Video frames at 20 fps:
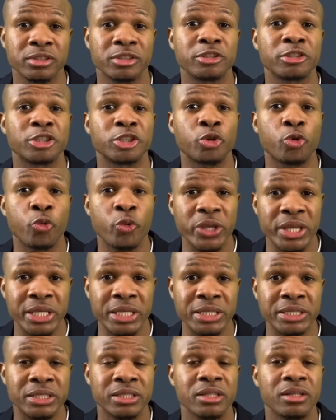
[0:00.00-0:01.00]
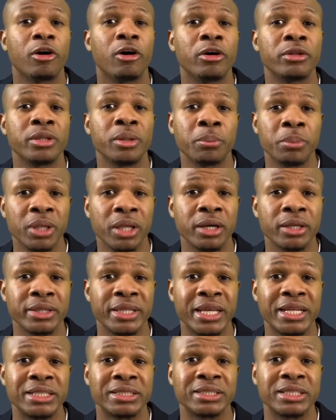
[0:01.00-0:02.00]
to squeeze on the blood
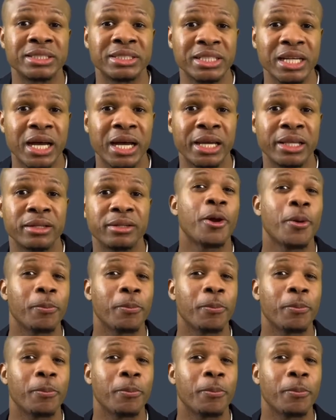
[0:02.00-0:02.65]
that is inside.